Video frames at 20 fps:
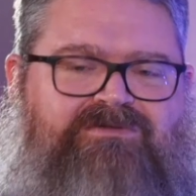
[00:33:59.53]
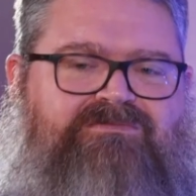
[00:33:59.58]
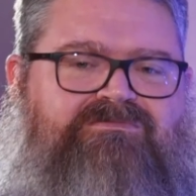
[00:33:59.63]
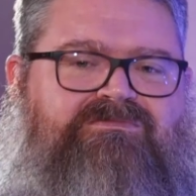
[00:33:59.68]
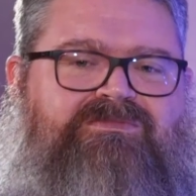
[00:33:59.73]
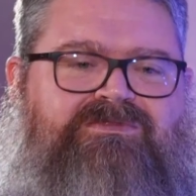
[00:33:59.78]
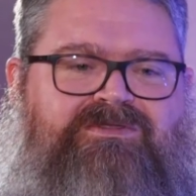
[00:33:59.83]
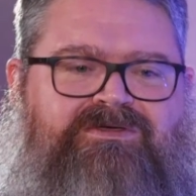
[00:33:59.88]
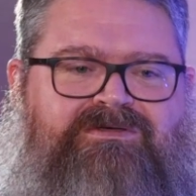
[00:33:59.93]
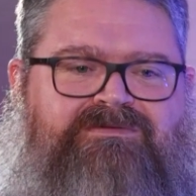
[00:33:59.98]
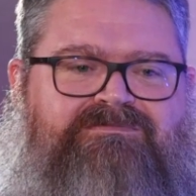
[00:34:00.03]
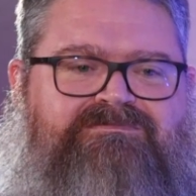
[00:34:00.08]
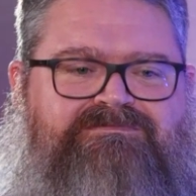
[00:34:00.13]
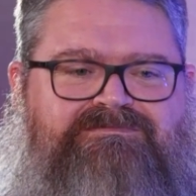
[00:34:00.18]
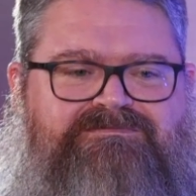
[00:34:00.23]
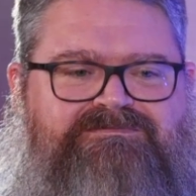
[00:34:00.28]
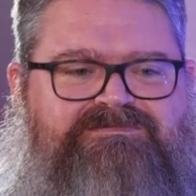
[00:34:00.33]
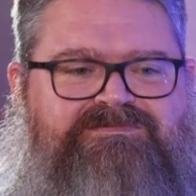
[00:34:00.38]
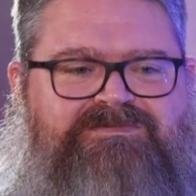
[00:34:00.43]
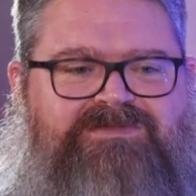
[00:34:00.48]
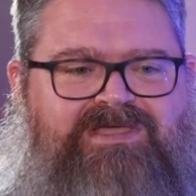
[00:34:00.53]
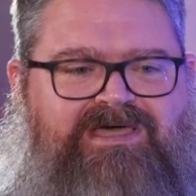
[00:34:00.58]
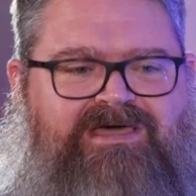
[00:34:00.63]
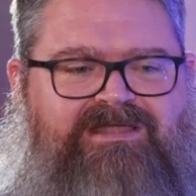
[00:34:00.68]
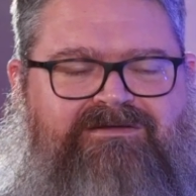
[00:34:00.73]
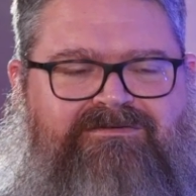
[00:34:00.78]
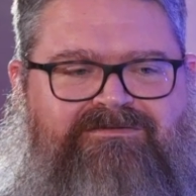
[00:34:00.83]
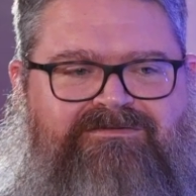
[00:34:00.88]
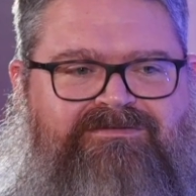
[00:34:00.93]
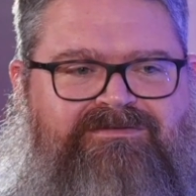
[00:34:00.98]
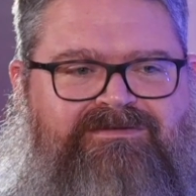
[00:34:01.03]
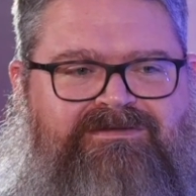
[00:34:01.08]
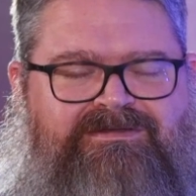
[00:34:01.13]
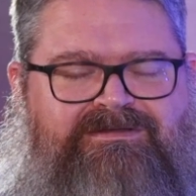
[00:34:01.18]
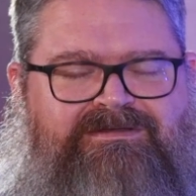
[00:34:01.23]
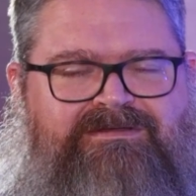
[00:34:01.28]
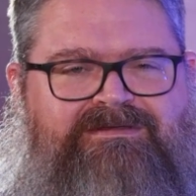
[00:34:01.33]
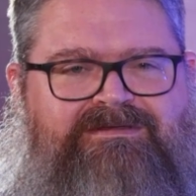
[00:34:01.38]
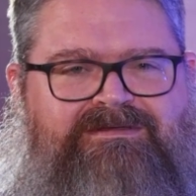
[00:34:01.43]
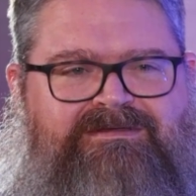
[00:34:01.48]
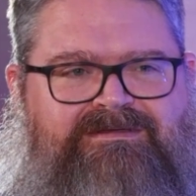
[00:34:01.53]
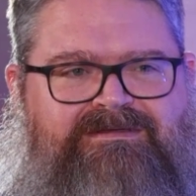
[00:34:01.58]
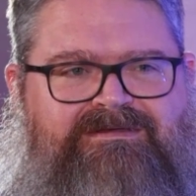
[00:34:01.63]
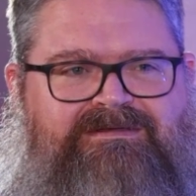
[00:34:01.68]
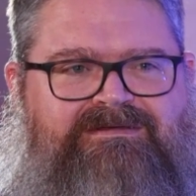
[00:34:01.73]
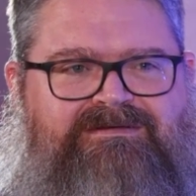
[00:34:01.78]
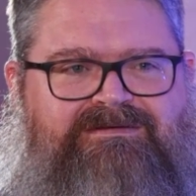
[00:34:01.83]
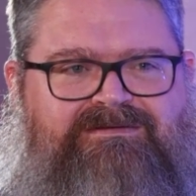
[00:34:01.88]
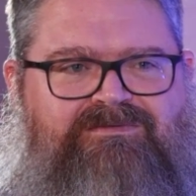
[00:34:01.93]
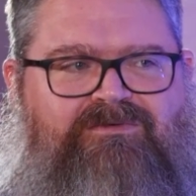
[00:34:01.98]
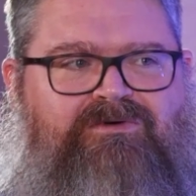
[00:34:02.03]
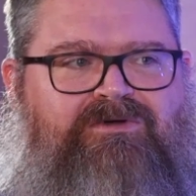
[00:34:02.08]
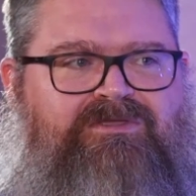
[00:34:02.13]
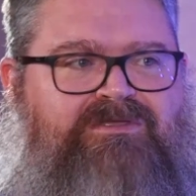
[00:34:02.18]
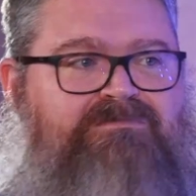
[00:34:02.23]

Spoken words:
the kind of, what are the